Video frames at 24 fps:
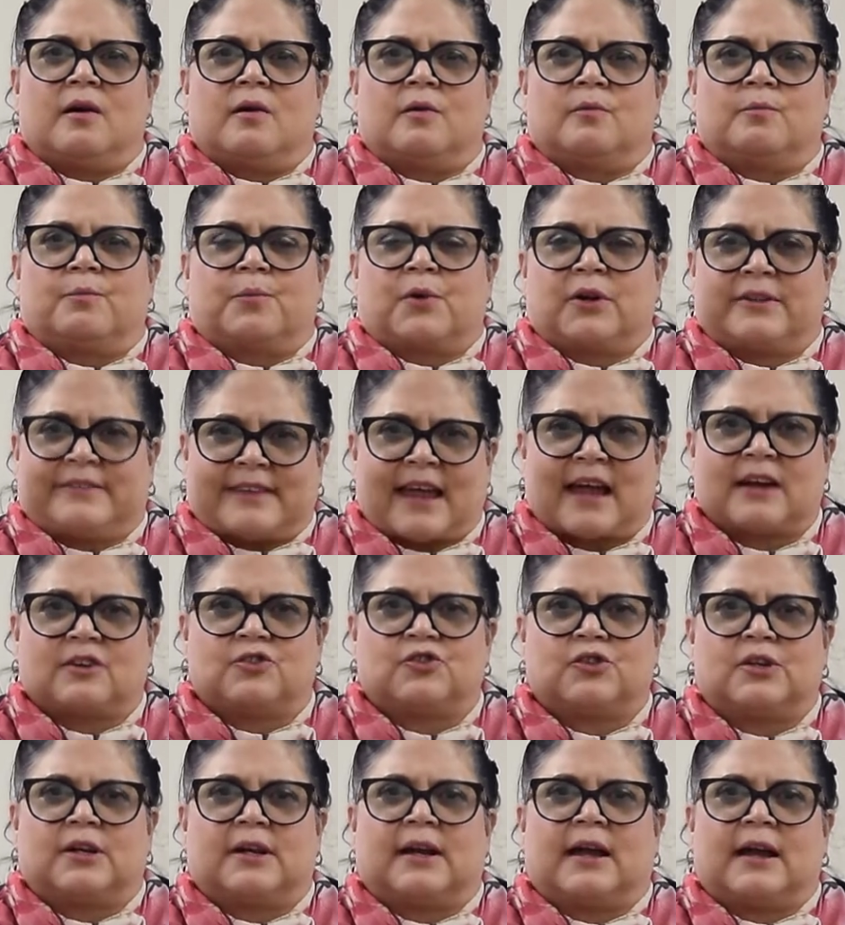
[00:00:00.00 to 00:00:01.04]

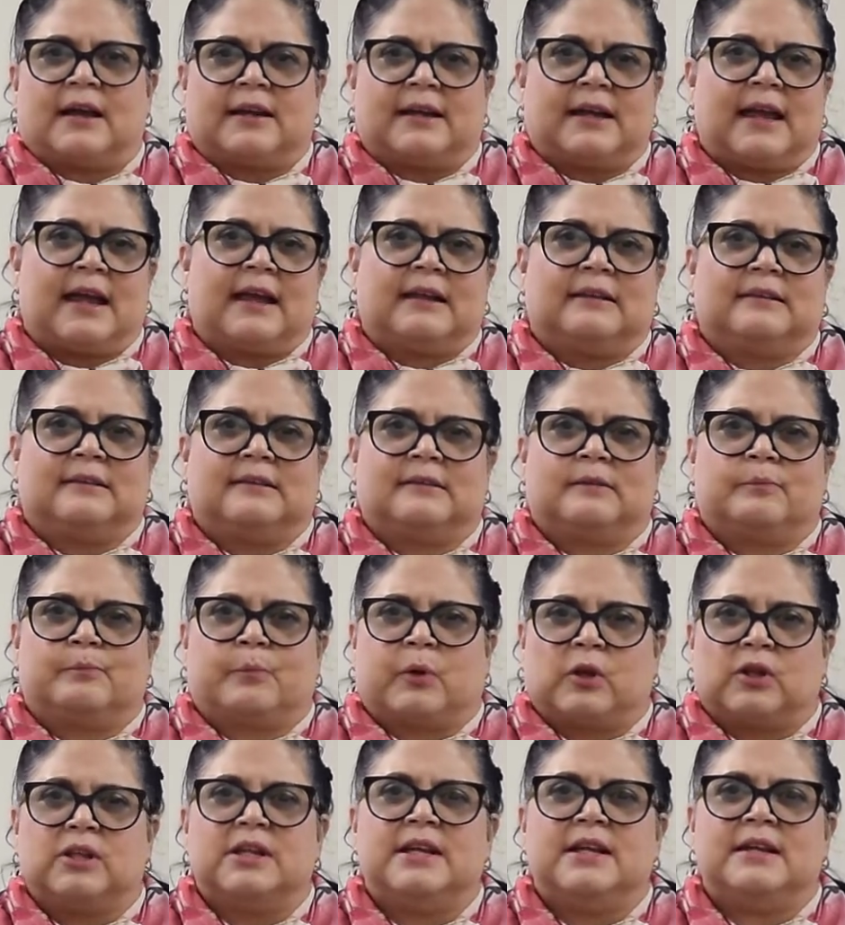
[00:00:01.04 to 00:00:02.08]
protection against
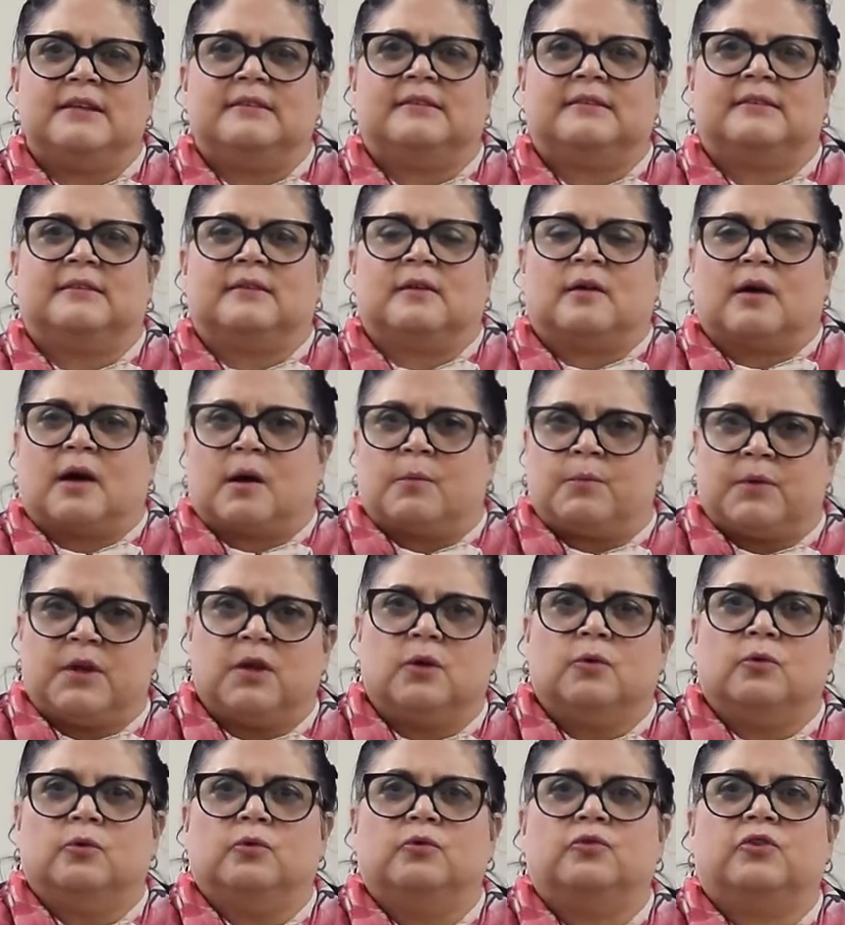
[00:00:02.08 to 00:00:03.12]
police
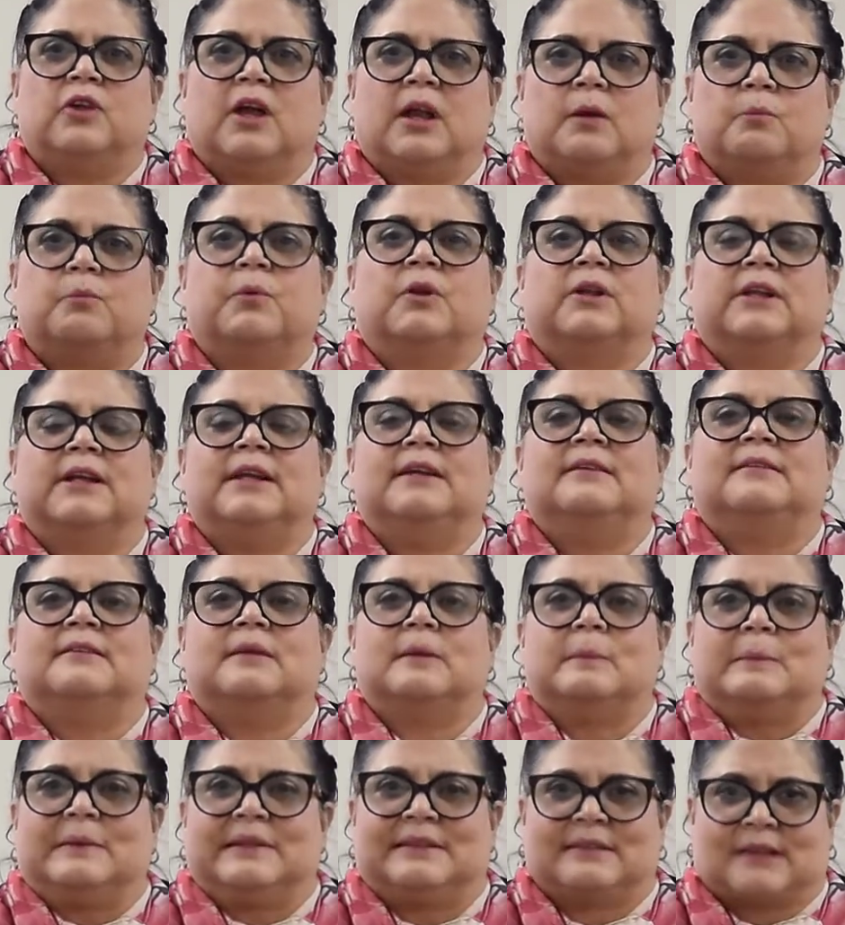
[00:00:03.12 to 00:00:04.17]
abuse and police
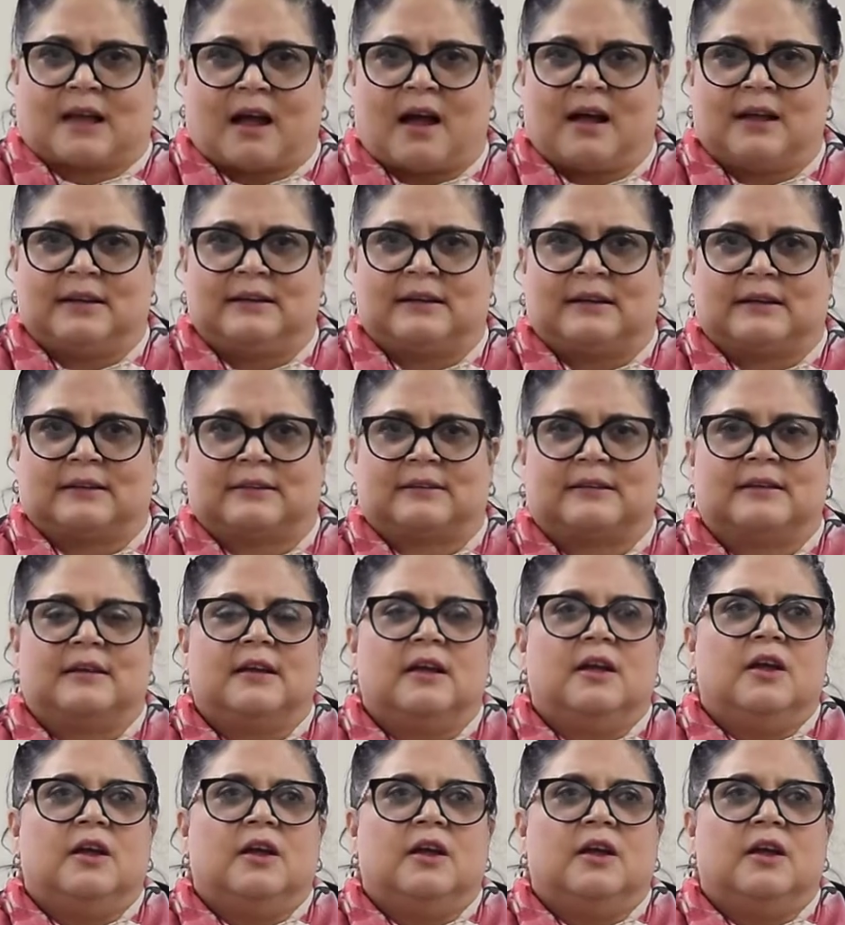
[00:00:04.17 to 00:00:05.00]
misconduct.